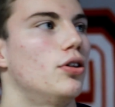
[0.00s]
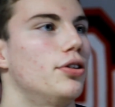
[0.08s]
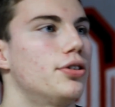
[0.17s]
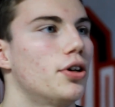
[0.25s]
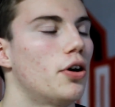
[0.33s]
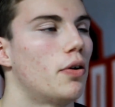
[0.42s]

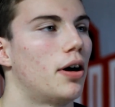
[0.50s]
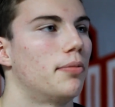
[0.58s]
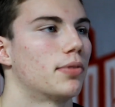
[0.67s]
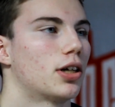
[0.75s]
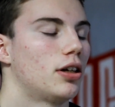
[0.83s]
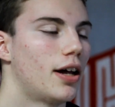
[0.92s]

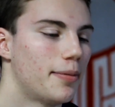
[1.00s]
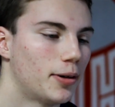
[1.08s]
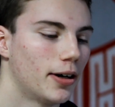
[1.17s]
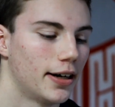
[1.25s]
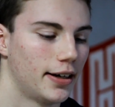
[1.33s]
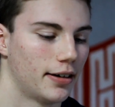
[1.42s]
So
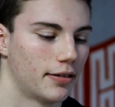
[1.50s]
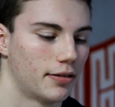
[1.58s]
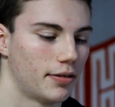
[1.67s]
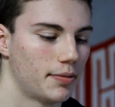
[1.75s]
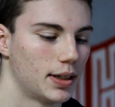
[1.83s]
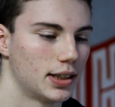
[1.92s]
collaborating
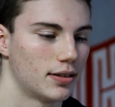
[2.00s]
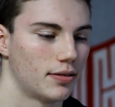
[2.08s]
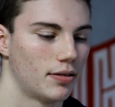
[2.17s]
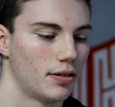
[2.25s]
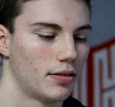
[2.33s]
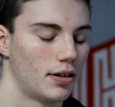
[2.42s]
with
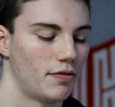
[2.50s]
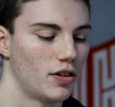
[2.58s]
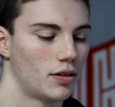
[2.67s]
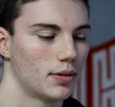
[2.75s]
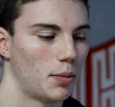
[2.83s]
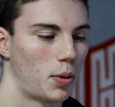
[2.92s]
the
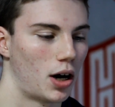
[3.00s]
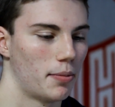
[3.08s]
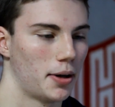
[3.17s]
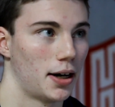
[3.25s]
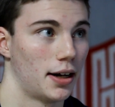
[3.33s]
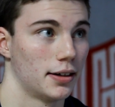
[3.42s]
film
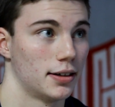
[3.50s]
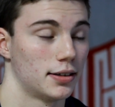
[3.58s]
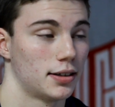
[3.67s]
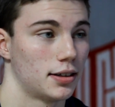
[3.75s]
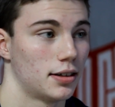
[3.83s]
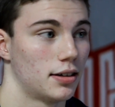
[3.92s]
department on
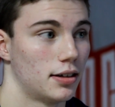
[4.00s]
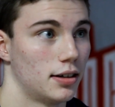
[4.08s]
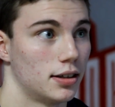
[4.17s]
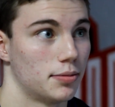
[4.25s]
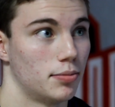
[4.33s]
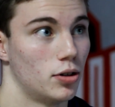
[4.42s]
this
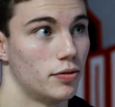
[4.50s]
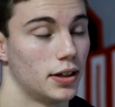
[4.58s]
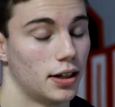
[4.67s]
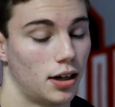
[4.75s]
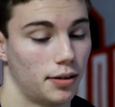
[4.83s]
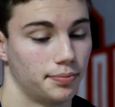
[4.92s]

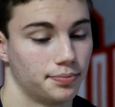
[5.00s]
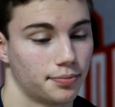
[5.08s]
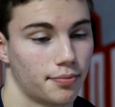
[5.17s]
movie, I've